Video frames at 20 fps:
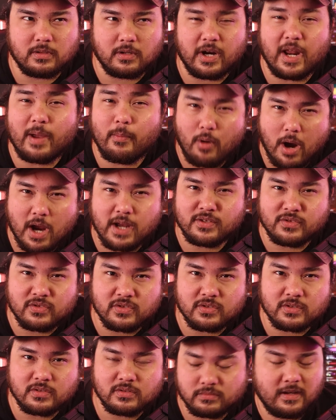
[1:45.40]
on our
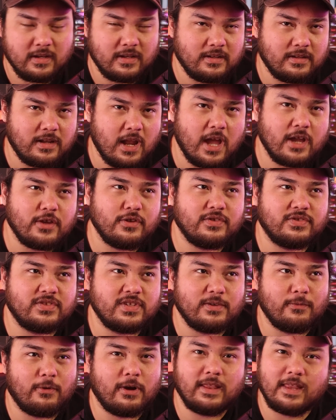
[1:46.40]
brains. Now you
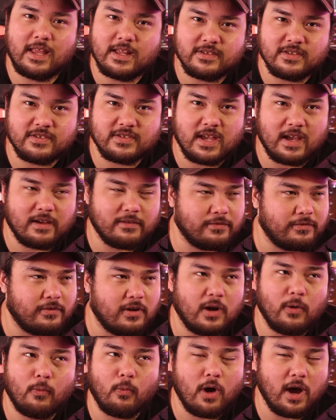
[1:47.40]
see why lenses have
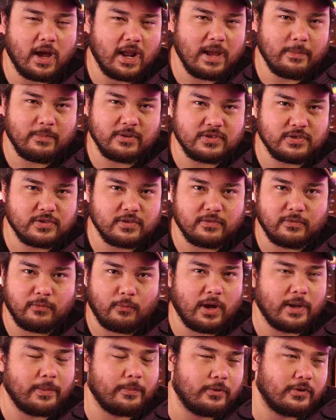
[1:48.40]
a wide aperture of
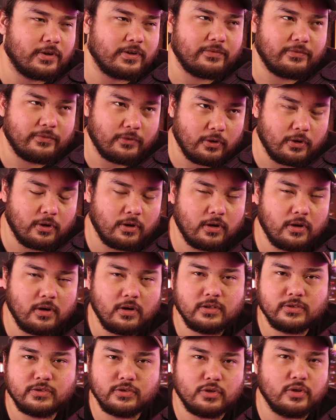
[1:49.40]
1.4,
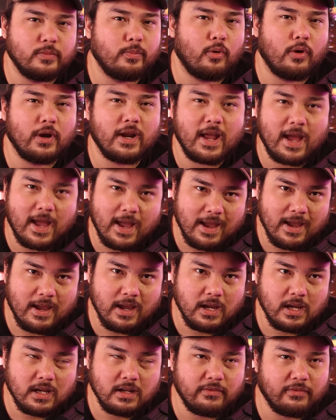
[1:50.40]

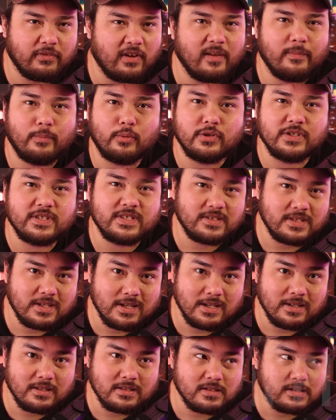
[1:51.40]
2.8,
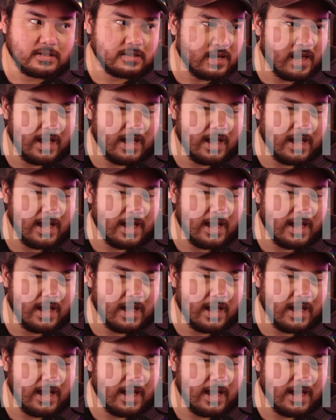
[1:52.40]
5.6,